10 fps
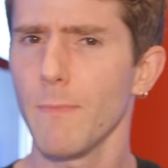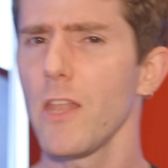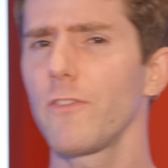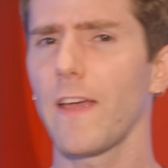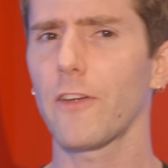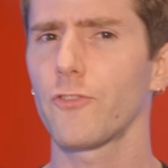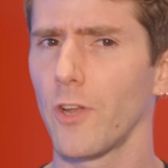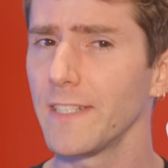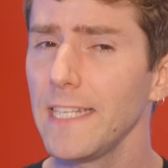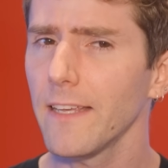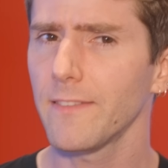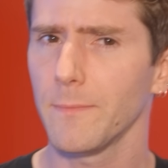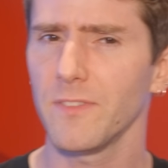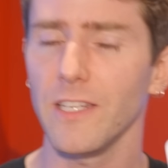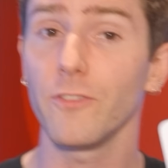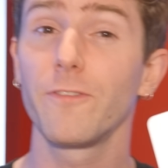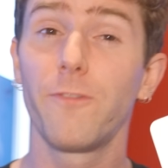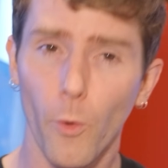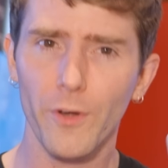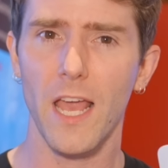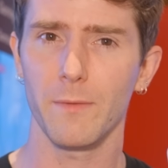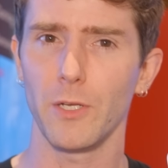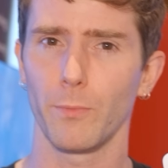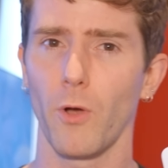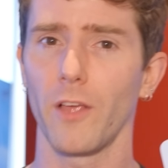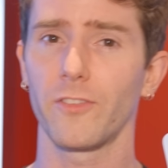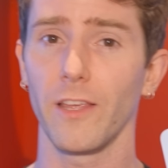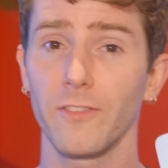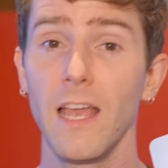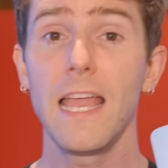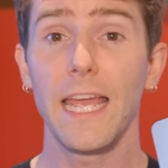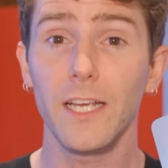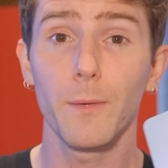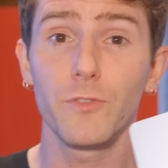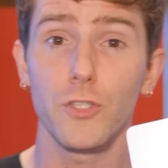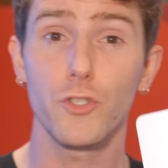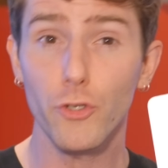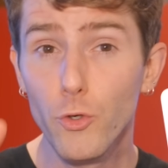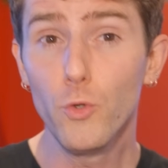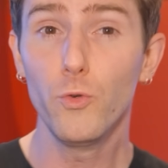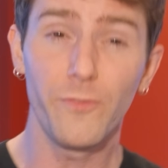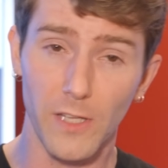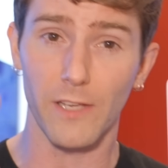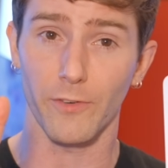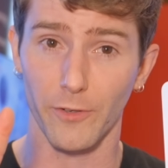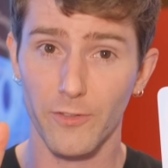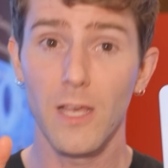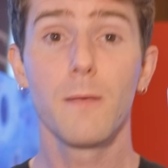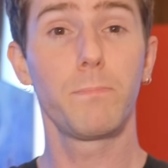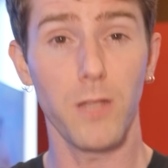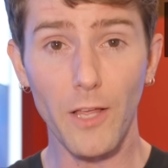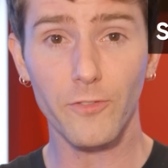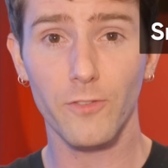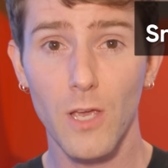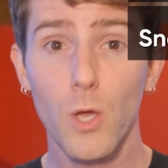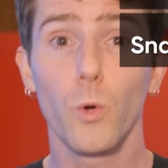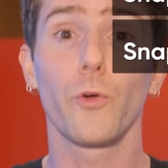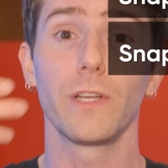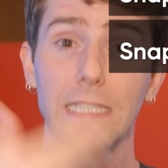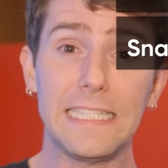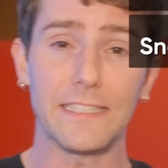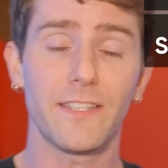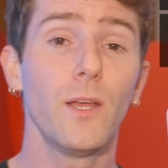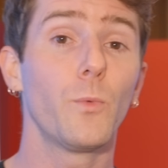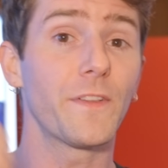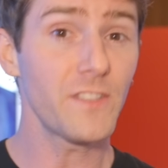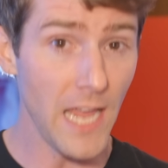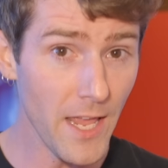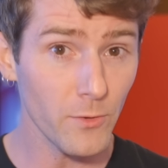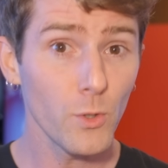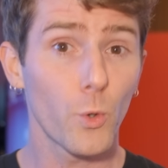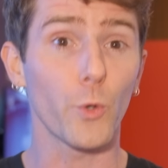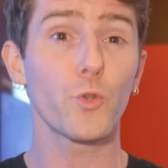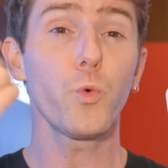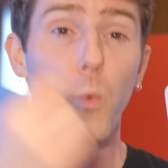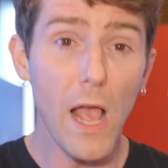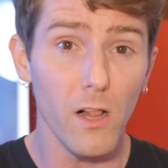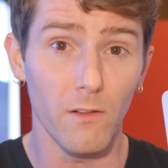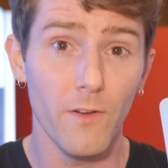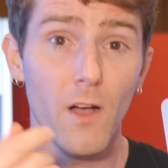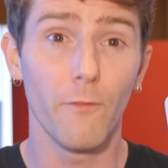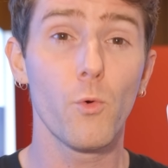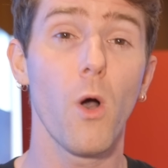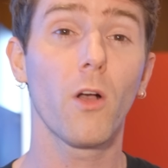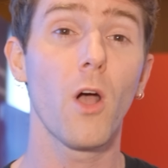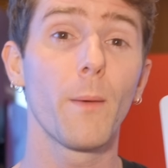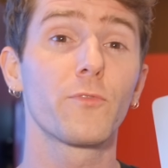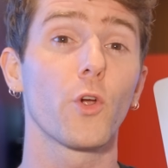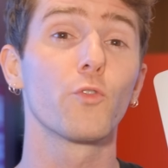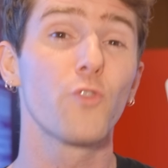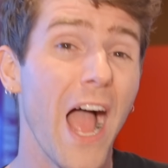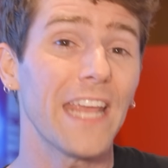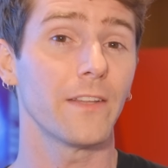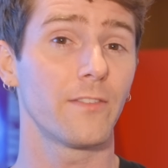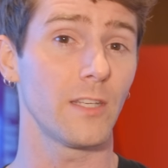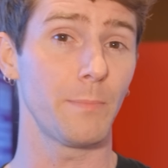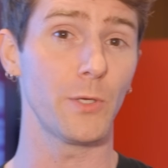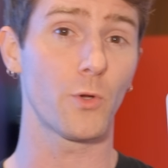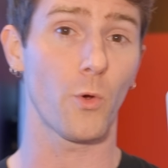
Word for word: manufactured on T S M C's four nanometer process and comes in two flavors, Plus or Elite, with ten or twelve of Qualcomm's Orion C P U